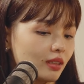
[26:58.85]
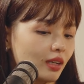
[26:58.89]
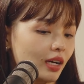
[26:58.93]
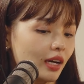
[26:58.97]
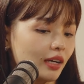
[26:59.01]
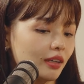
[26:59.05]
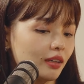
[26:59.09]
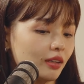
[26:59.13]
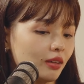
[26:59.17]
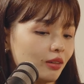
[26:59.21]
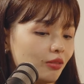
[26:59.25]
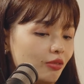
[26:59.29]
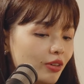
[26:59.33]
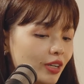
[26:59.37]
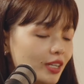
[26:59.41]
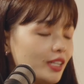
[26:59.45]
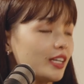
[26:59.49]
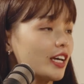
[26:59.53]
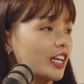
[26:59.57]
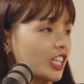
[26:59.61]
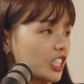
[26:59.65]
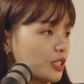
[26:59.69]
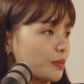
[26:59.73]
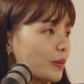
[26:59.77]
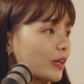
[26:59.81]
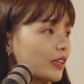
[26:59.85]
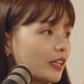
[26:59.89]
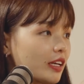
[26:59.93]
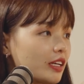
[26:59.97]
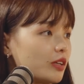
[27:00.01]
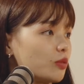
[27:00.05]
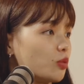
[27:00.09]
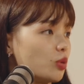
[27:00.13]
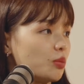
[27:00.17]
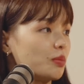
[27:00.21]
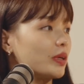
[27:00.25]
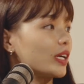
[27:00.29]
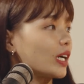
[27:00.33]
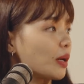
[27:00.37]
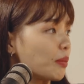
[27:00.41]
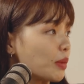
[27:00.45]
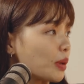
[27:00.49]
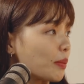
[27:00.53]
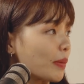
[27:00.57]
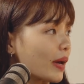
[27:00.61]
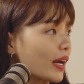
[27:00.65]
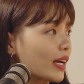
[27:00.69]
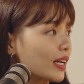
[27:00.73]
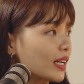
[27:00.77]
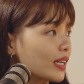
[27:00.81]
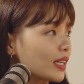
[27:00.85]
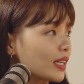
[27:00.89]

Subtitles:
I already expect that it won't be coming back.